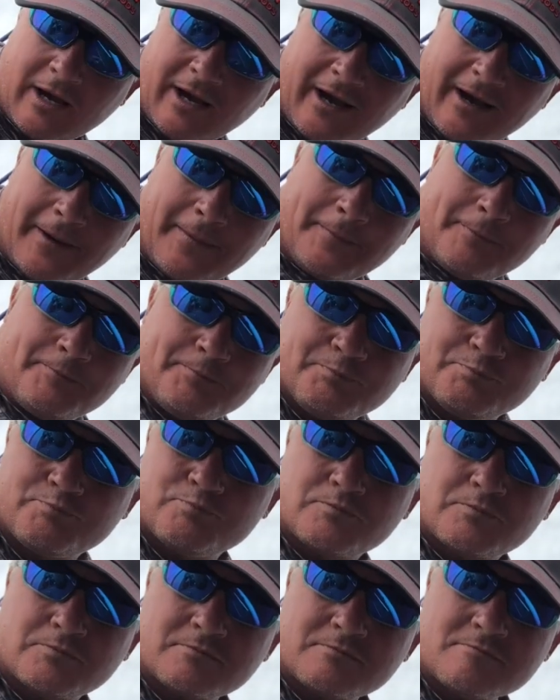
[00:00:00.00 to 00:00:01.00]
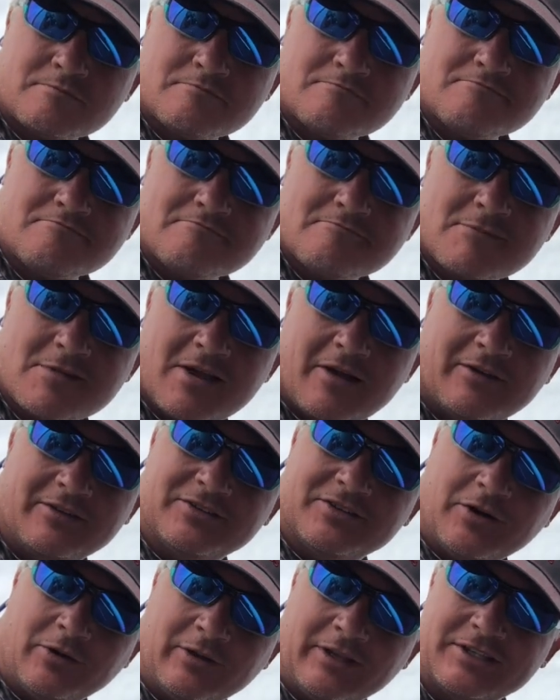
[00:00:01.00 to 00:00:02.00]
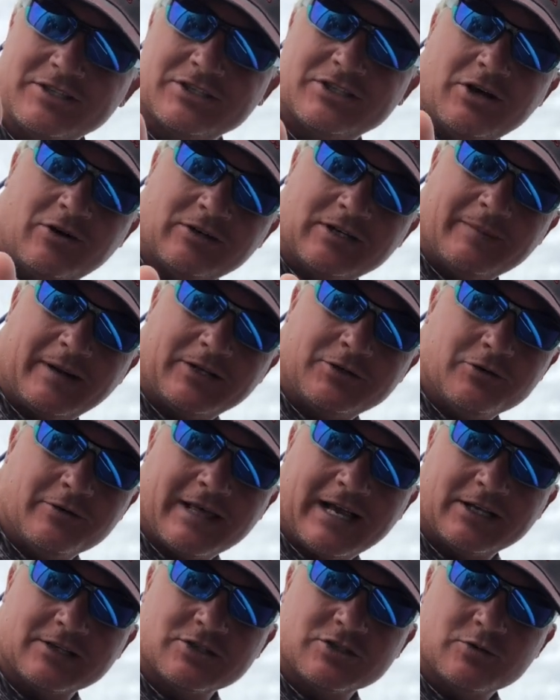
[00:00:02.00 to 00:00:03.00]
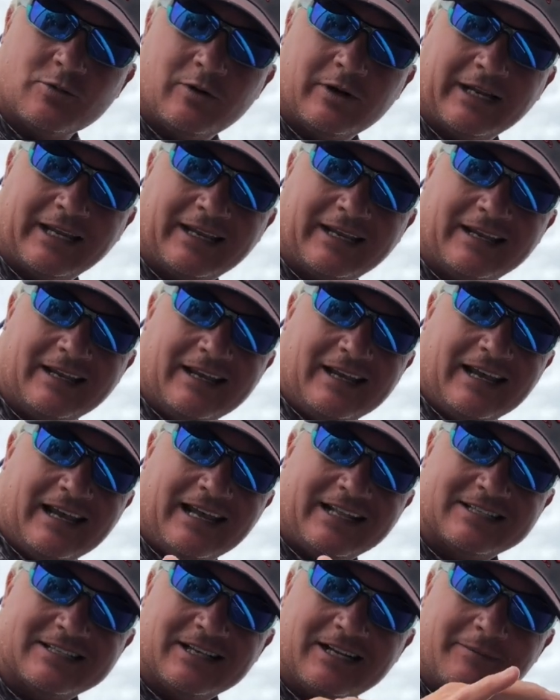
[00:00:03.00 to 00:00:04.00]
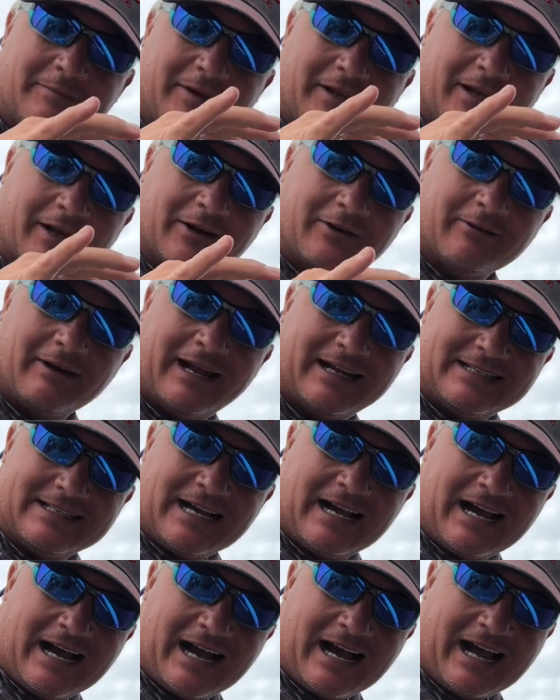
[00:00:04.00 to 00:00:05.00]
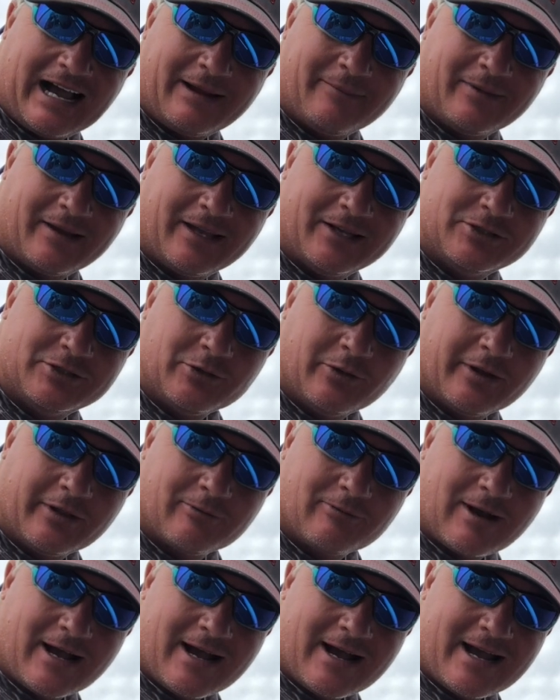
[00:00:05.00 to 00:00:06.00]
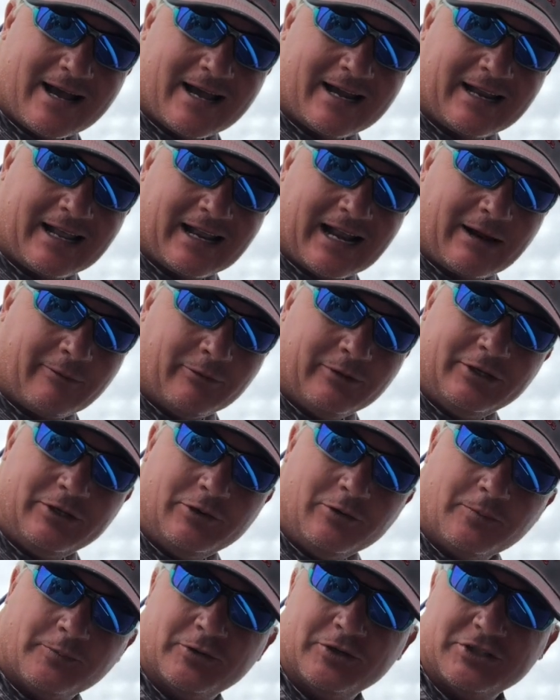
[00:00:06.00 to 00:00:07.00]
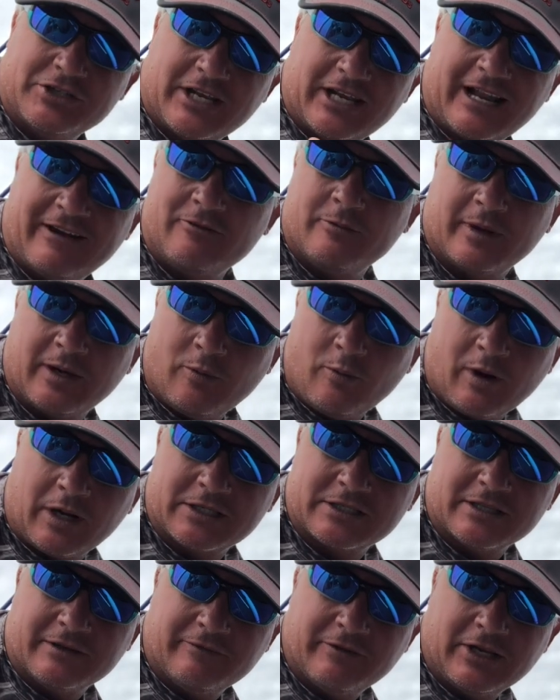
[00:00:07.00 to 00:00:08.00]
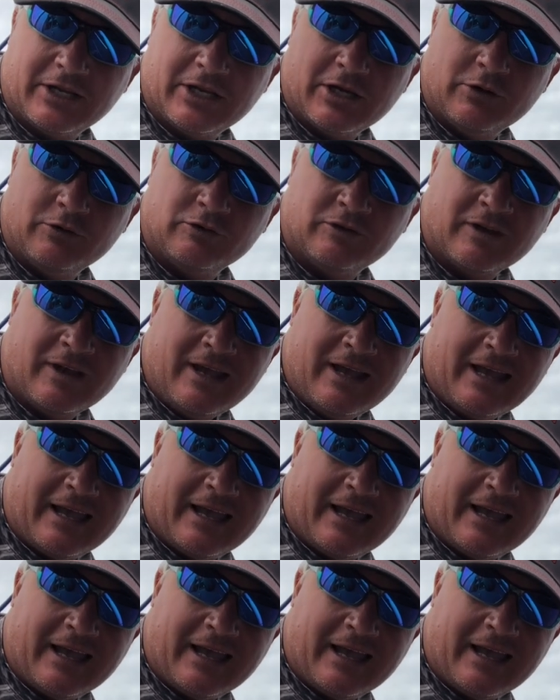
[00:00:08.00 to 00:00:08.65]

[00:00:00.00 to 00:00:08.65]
Um, totally stoked about 2020. It's gonna be a great time. Enjoy the ride, and I really do appreciate everybody watching the videos,